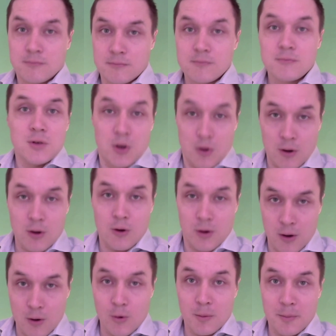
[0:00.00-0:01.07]
You you
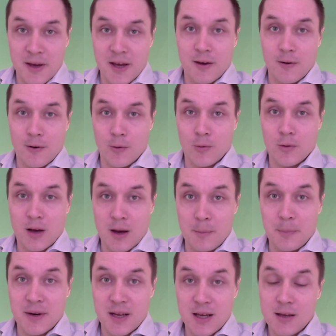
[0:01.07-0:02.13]
you will make your own
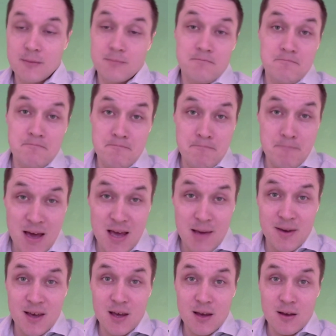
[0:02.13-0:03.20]
company
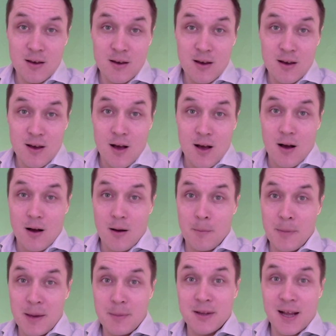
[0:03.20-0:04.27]
maybe
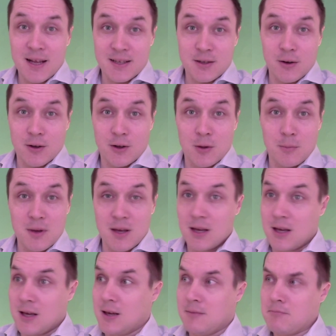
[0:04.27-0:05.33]
maybe that's going to
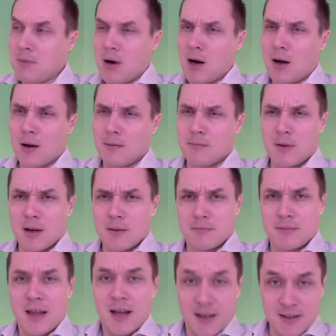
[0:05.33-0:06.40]
be uh, a
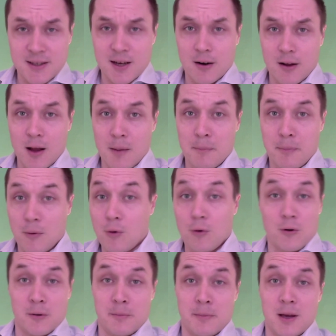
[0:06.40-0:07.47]
tech startup
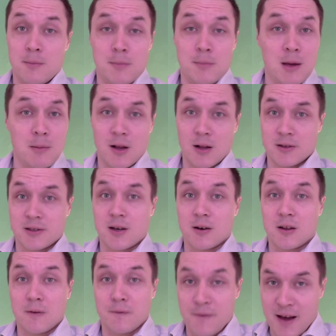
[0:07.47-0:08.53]
or may- maybe they'll
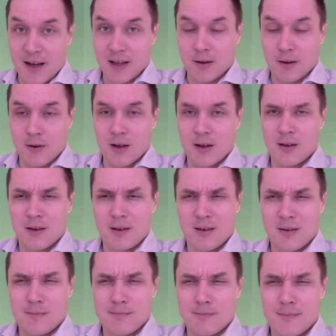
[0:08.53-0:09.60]
start a factory
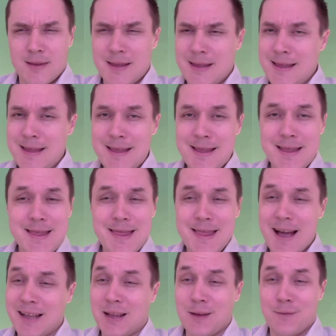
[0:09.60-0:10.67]

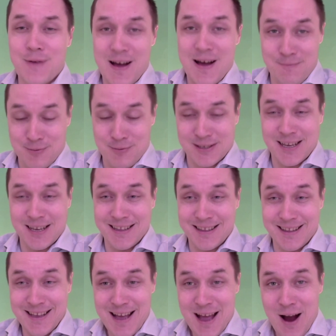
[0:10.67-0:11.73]
95%
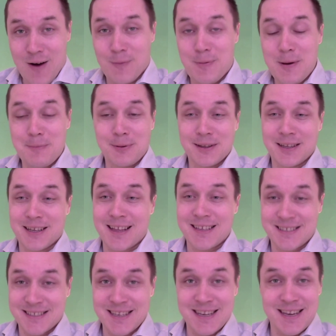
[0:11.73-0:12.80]
of people that i
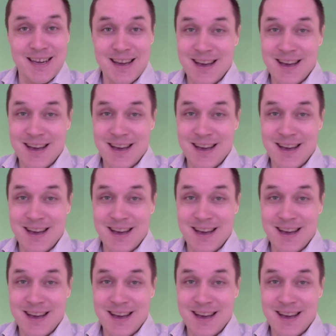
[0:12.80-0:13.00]
see